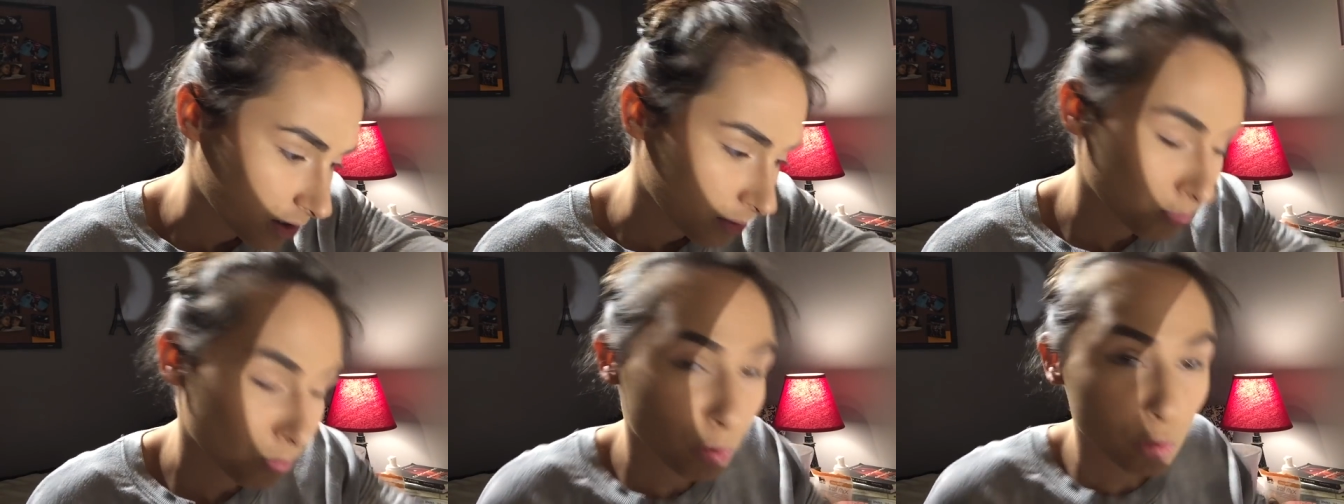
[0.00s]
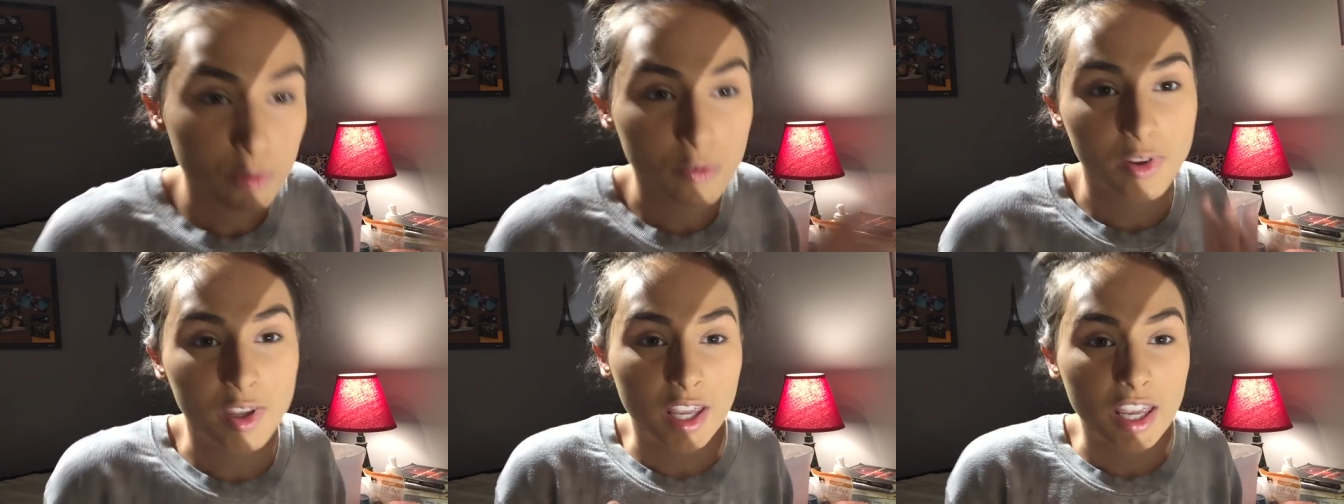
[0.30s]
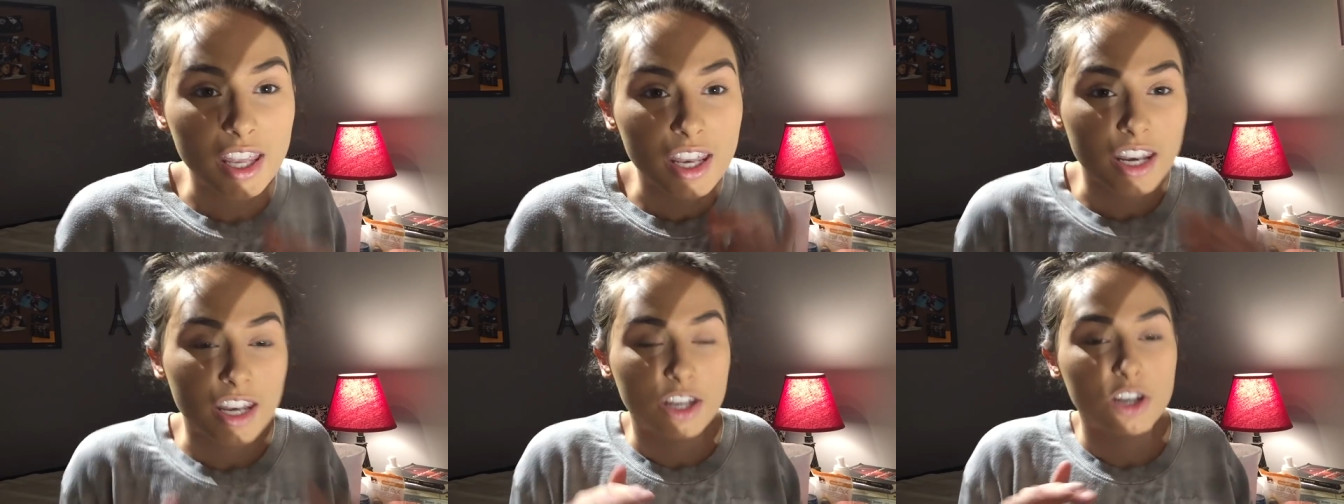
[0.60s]
move
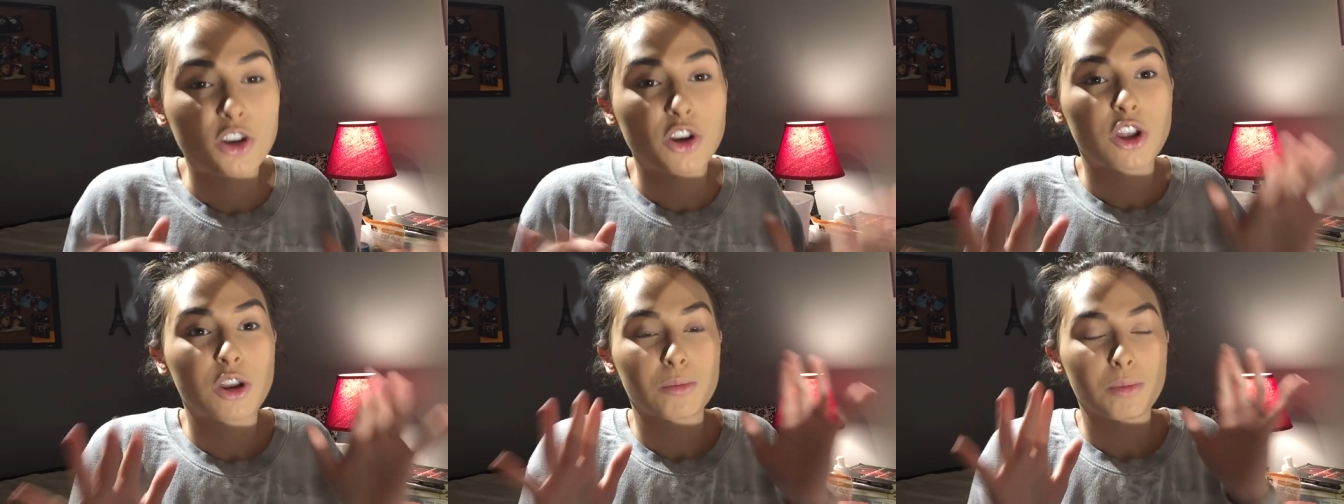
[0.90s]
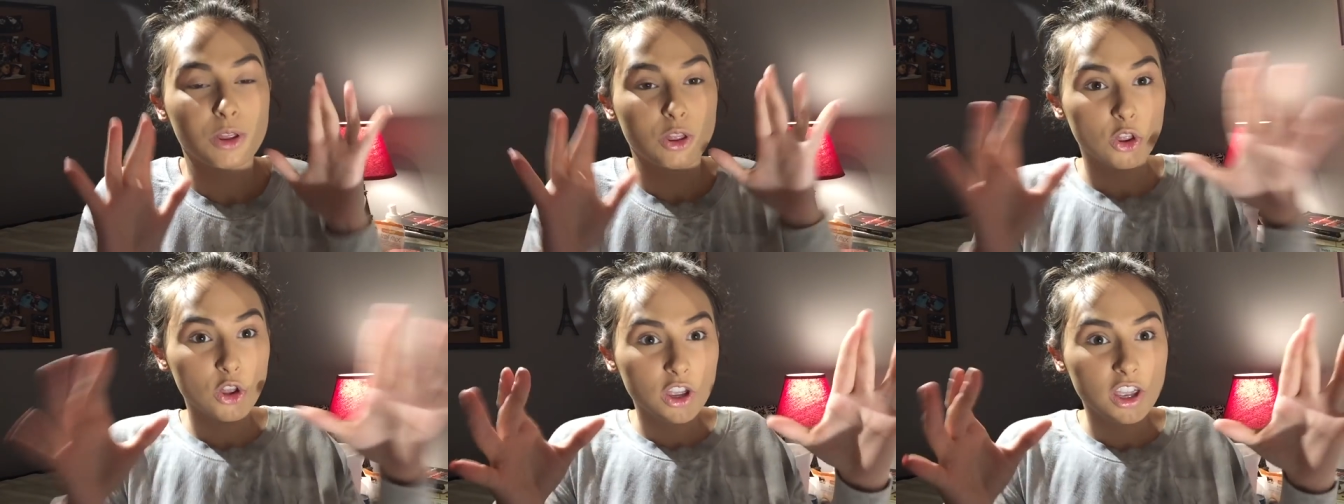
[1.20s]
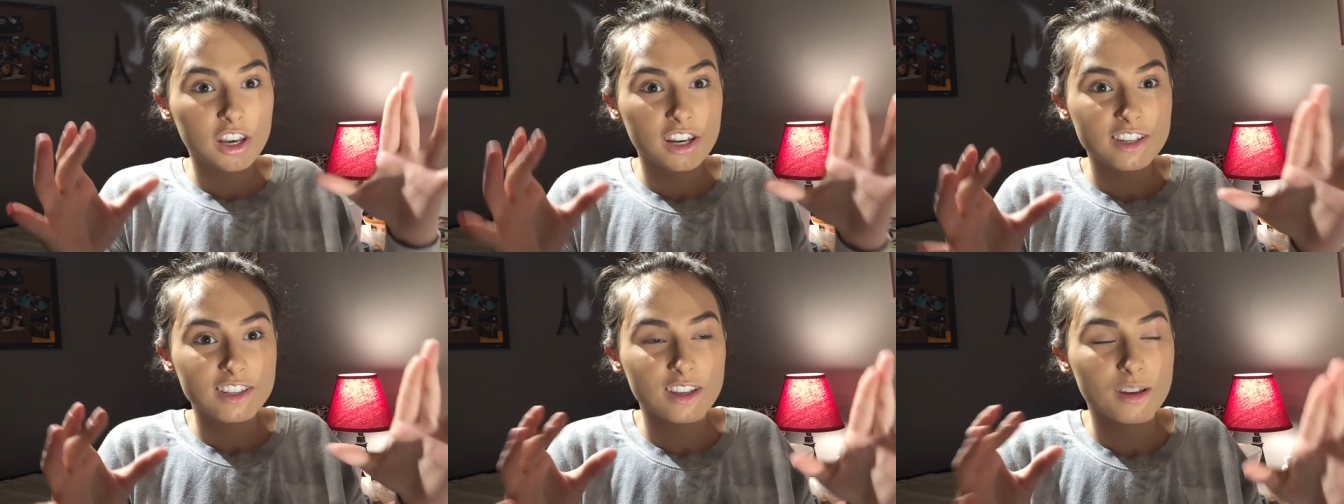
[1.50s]
it and you're gonna be
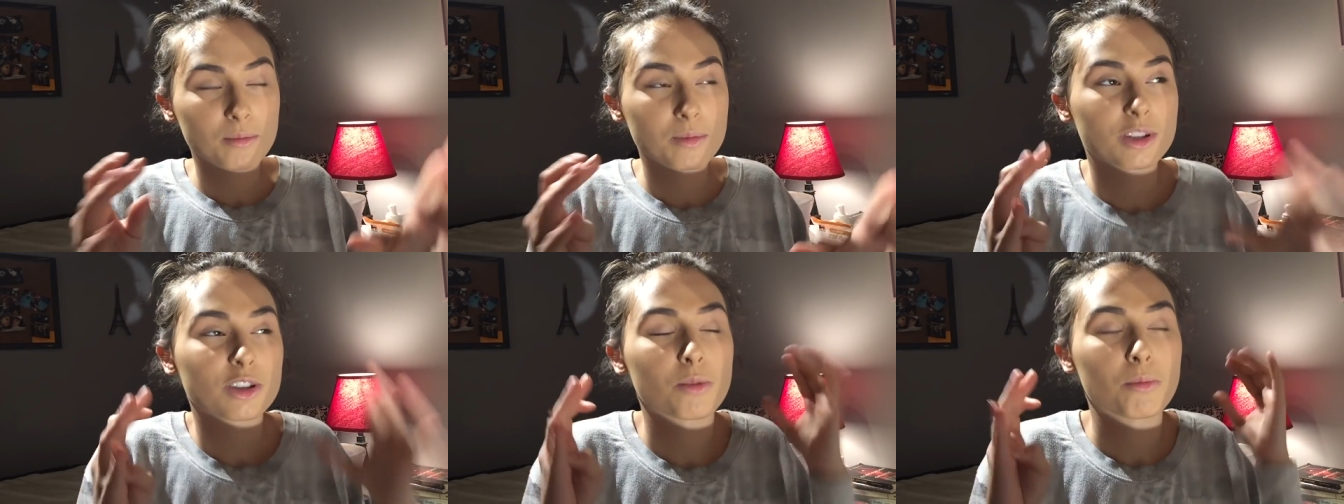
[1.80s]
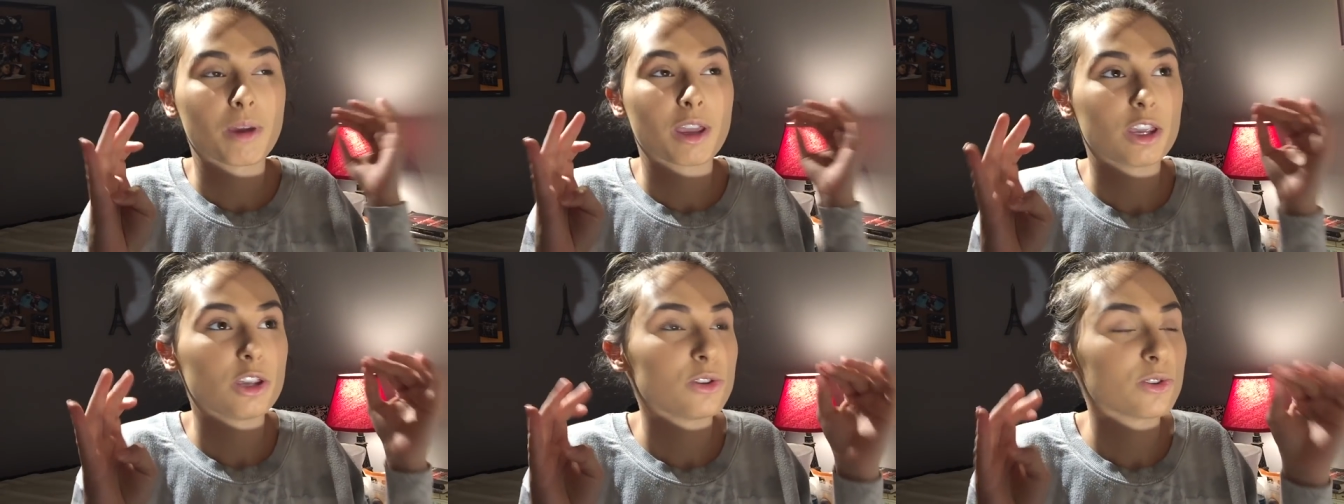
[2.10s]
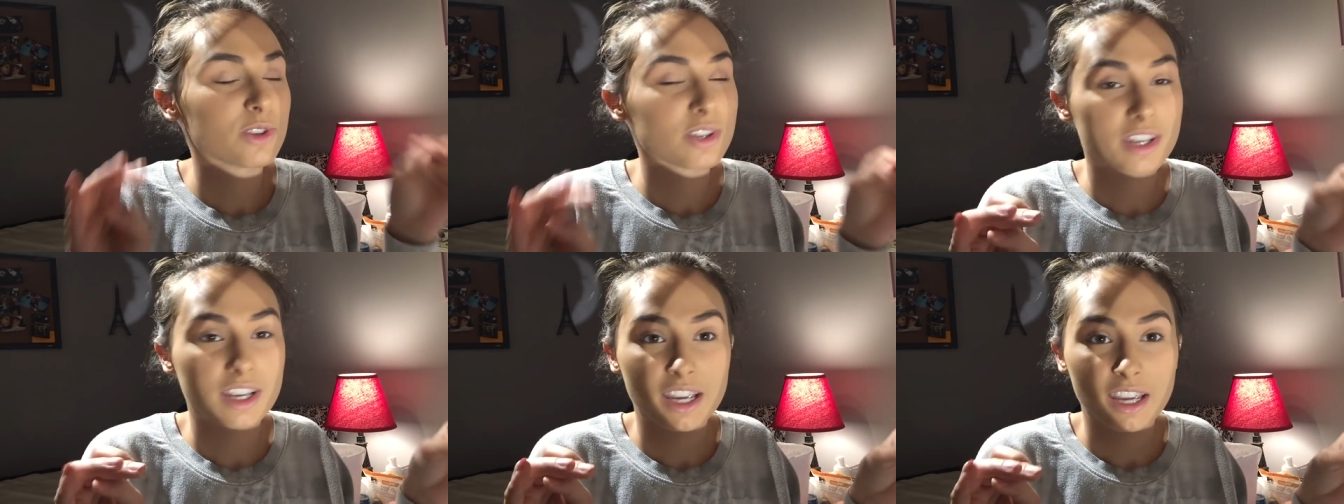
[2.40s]
looking at something that's gonna make you
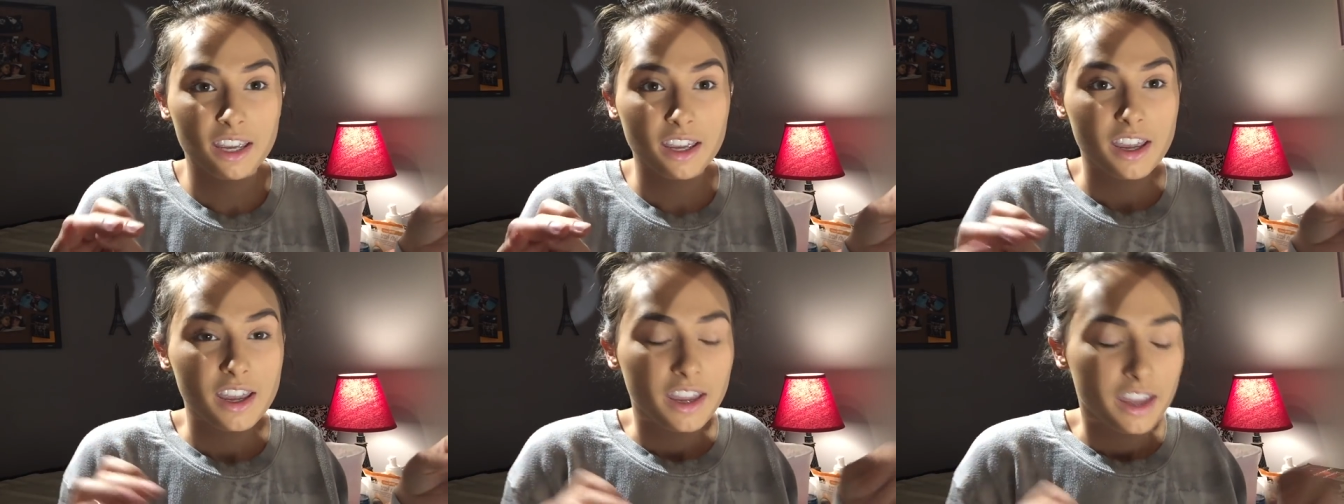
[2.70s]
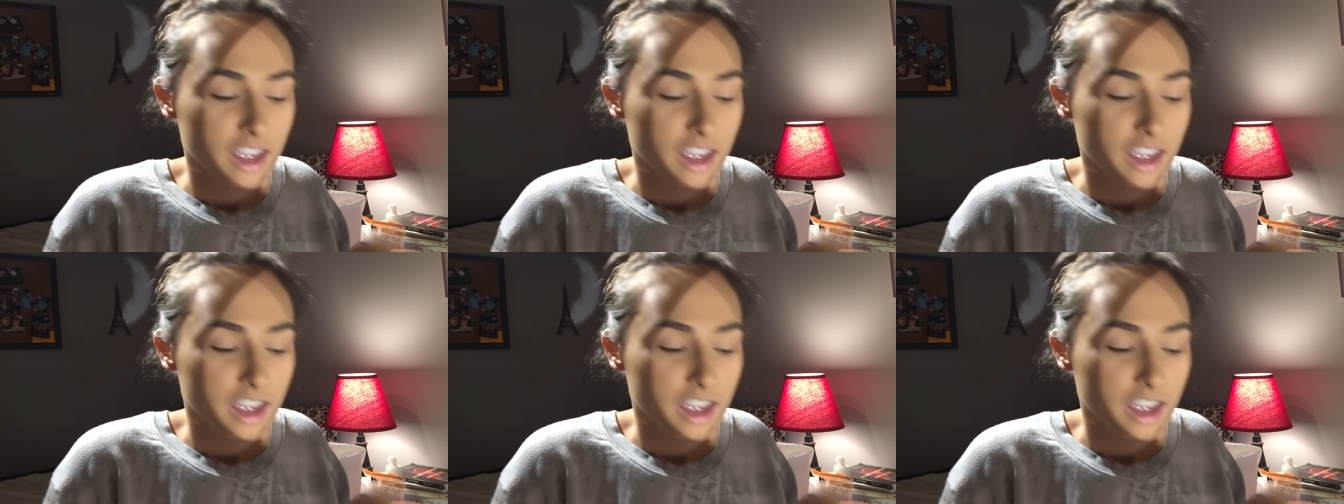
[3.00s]
sick.